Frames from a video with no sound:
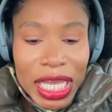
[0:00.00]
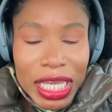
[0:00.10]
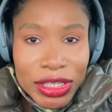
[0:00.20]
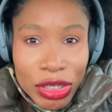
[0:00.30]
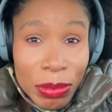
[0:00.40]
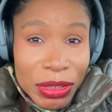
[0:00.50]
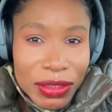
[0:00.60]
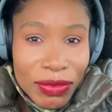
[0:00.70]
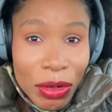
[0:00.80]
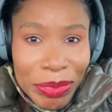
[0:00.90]
It's
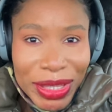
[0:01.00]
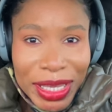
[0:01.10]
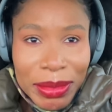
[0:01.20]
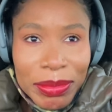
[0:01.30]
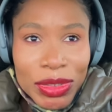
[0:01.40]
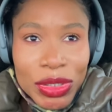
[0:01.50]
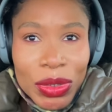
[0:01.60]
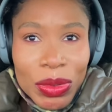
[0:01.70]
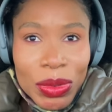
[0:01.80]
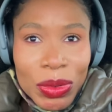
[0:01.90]
almost 4 p.m.
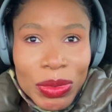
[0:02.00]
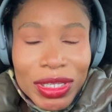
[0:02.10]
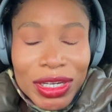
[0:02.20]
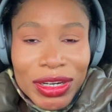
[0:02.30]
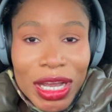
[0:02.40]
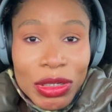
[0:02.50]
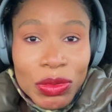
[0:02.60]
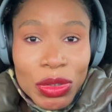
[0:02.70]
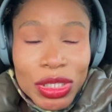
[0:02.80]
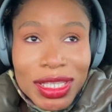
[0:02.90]
so the crowd
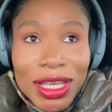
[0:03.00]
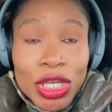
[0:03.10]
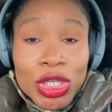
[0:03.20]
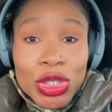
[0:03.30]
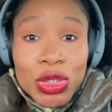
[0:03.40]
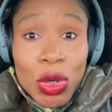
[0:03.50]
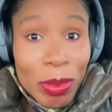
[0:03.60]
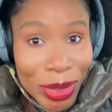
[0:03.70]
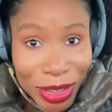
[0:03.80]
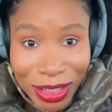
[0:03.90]
was so
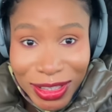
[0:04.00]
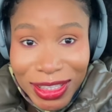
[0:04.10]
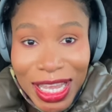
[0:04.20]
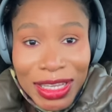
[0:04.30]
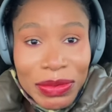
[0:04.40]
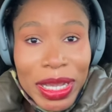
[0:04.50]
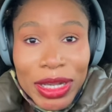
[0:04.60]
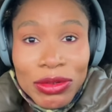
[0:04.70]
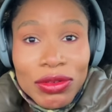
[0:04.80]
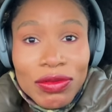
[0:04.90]
much. That's why I
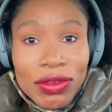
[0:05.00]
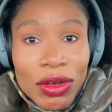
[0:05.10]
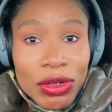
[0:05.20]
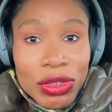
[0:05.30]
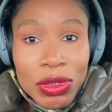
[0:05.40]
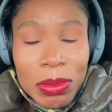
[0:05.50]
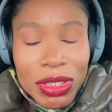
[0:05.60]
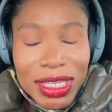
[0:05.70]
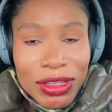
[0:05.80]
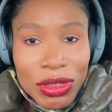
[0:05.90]
couldn't vlog so
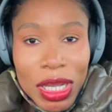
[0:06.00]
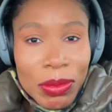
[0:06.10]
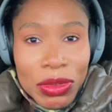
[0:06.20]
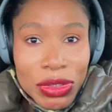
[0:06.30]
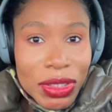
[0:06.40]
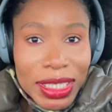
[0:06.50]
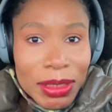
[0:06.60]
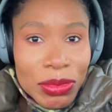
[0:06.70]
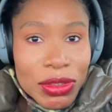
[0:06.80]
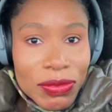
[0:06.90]
much. I was only
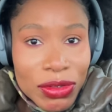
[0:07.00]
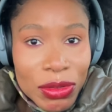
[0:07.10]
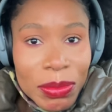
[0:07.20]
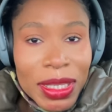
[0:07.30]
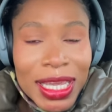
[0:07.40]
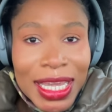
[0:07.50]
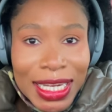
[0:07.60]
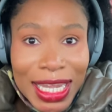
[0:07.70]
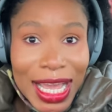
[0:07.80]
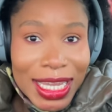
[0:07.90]
able to film
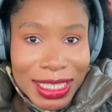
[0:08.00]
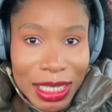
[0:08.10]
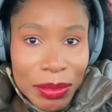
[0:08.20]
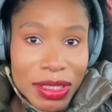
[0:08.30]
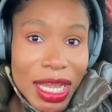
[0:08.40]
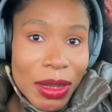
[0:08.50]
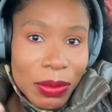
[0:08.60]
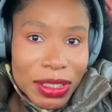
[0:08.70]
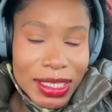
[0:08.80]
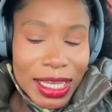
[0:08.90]
the items that I
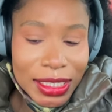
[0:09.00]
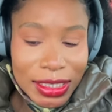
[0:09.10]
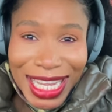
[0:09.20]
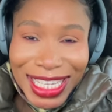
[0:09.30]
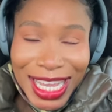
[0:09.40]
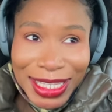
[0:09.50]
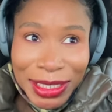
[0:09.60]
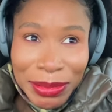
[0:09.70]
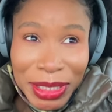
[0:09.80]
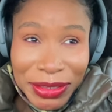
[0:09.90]
was getting.
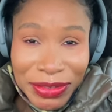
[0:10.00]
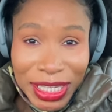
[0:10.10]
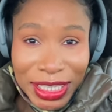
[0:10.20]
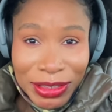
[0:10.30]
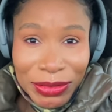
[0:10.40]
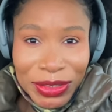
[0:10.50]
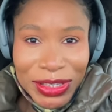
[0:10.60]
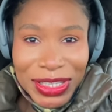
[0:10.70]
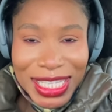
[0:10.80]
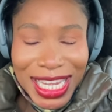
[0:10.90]
That's me finished for
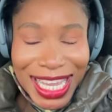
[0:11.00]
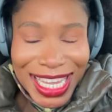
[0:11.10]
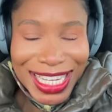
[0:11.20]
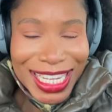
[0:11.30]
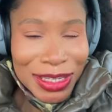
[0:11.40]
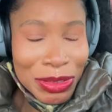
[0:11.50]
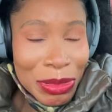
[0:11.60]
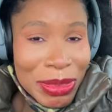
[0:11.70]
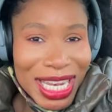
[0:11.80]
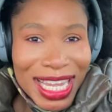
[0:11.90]
today. That's
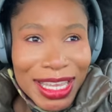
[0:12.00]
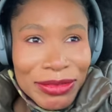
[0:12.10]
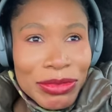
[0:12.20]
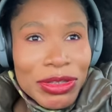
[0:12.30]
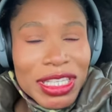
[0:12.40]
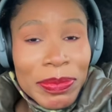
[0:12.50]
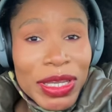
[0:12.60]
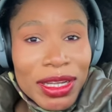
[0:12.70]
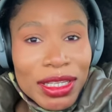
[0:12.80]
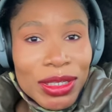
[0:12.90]
what my life would
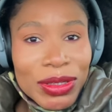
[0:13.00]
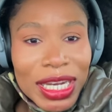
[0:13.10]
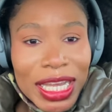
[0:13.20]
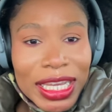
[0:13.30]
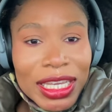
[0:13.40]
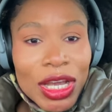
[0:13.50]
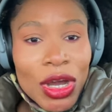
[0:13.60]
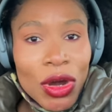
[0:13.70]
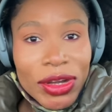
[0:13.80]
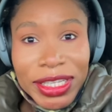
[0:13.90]
typically look like
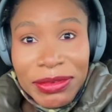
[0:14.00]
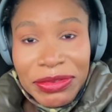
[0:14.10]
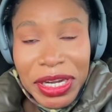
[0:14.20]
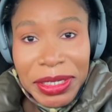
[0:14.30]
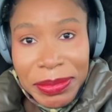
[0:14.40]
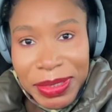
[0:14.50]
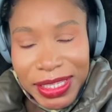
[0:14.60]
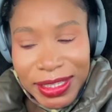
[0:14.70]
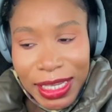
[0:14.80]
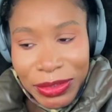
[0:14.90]
on a very
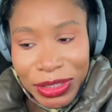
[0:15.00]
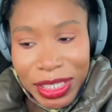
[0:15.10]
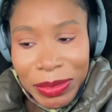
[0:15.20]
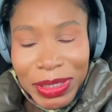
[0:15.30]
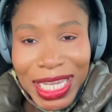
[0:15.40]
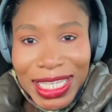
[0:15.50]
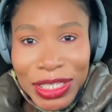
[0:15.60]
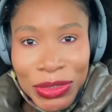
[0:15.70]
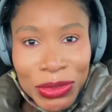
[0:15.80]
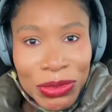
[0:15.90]
busy Saturday when I
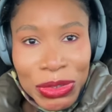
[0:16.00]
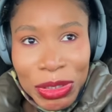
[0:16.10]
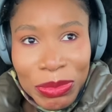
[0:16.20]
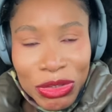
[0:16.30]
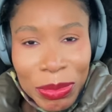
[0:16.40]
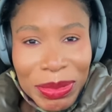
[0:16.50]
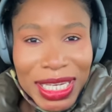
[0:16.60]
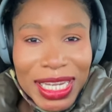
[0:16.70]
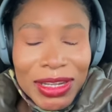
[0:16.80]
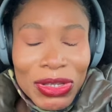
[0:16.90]
need to do some
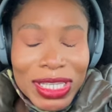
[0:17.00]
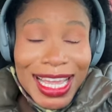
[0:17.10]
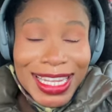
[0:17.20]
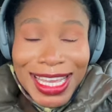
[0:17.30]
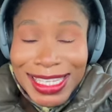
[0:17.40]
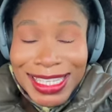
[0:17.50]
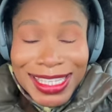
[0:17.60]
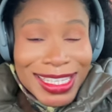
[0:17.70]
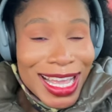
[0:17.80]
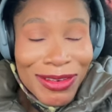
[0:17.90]
shopping and all that.
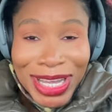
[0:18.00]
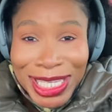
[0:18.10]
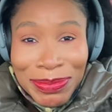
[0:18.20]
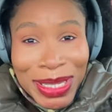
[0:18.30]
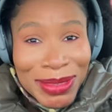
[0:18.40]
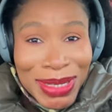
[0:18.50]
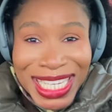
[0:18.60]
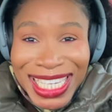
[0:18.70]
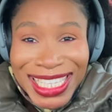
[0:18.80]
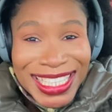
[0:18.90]
That's how I spend
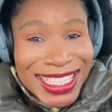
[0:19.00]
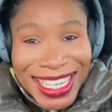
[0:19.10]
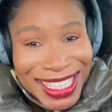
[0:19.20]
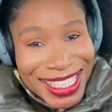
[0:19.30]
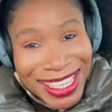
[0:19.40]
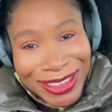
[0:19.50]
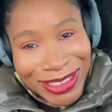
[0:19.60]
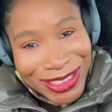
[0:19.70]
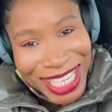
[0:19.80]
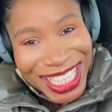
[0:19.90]
my Nigerian self
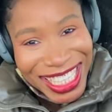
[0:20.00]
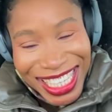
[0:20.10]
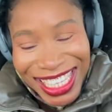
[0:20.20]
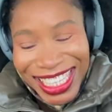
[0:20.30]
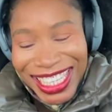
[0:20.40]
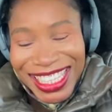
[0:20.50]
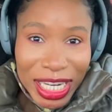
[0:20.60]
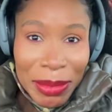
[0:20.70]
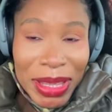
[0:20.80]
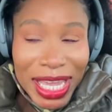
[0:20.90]
in the
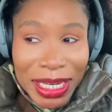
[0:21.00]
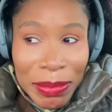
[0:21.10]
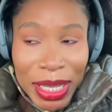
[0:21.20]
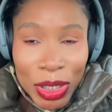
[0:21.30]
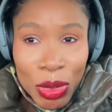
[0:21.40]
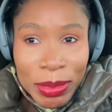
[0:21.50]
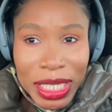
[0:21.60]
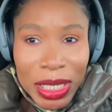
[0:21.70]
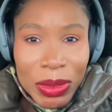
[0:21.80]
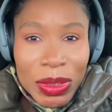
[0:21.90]
Netherlands. I'm heading back home
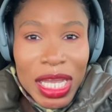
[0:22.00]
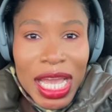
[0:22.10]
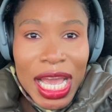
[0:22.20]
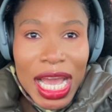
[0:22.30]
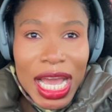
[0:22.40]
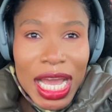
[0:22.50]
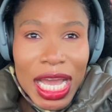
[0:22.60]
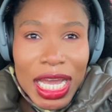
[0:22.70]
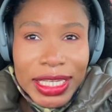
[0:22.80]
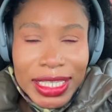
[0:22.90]
now,
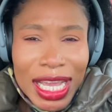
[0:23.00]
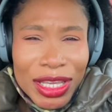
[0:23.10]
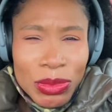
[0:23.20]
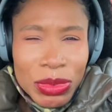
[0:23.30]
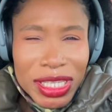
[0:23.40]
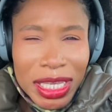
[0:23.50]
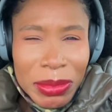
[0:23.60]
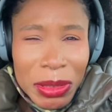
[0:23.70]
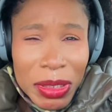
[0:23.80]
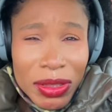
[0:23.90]
and yeah, it will take
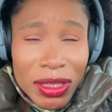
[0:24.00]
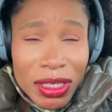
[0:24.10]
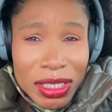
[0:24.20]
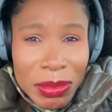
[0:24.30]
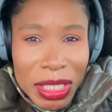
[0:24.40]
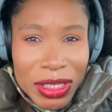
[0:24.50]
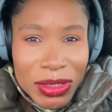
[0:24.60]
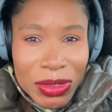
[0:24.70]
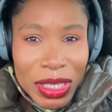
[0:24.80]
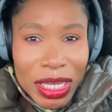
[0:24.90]
me about 30
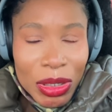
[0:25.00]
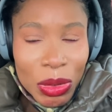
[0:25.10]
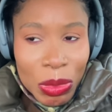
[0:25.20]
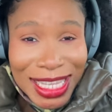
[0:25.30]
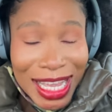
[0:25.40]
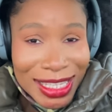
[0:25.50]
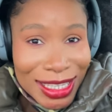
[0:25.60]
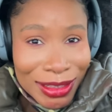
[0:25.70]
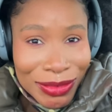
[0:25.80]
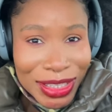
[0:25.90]
minutes to get home. That's
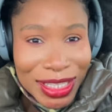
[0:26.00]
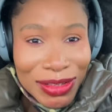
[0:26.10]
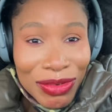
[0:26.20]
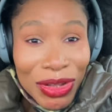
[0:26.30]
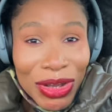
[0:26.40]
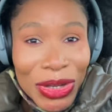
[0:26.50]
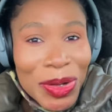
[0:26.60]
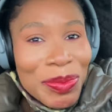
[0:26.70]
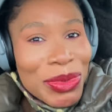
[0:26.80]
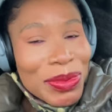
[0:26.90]
it for this vlog.
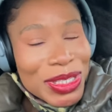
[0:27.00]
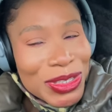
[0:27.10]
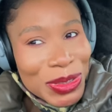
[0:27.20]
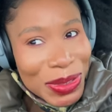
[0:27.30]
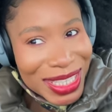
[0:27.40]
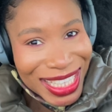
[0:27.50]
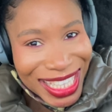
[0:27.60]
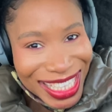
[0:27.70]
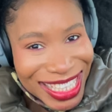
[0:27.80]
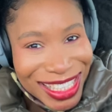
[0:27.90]
Hope you enjoyed
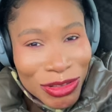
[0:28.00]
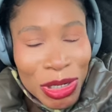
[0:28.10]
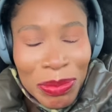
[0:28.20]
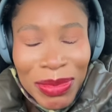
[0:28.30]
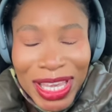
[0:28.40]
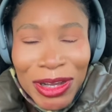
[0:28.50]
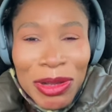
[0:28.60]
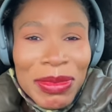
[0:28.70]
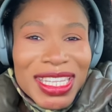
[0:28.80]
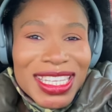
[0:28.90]
it. Drop me a
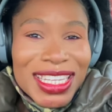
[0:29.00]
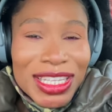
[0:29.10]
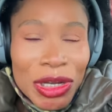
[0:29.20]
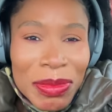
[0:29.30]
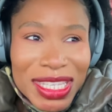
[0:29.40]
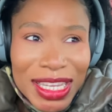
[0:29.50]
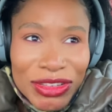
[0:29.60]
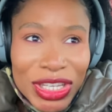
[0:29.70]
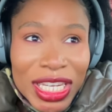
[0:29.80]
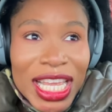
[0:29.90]
comment in the comment
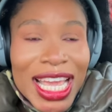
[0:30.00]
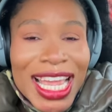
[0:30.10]
section.